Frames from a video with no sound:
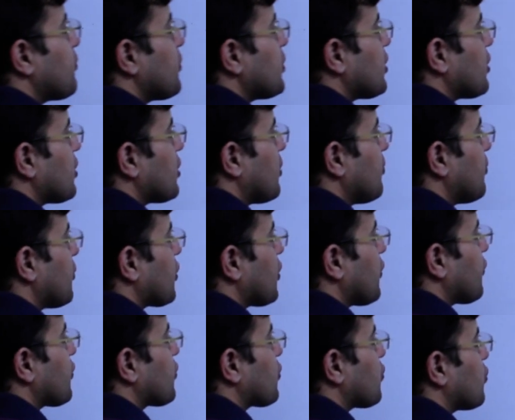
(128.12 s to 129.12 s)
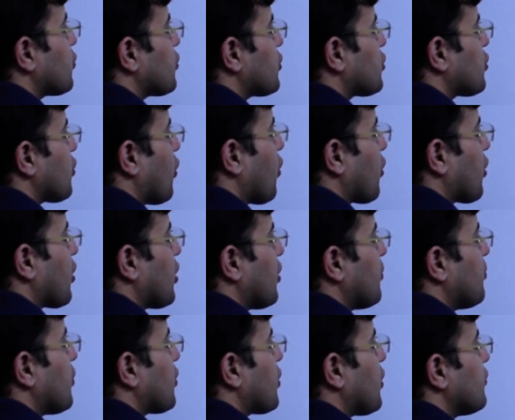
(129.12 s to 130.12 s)
me the number of roots or
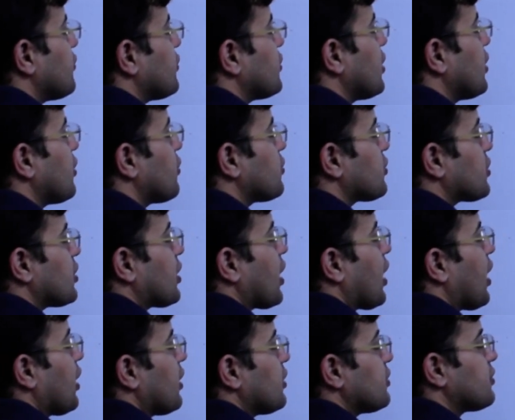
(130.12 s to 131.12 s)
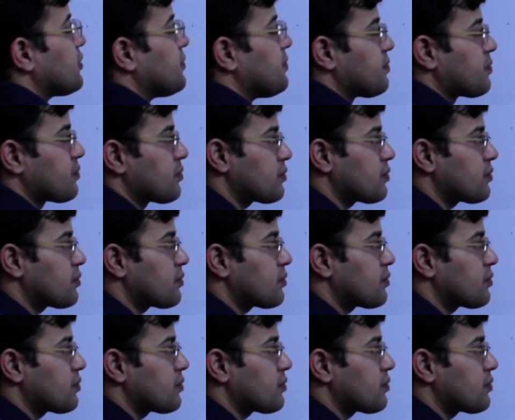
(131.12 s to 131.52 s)
number of zeros it has.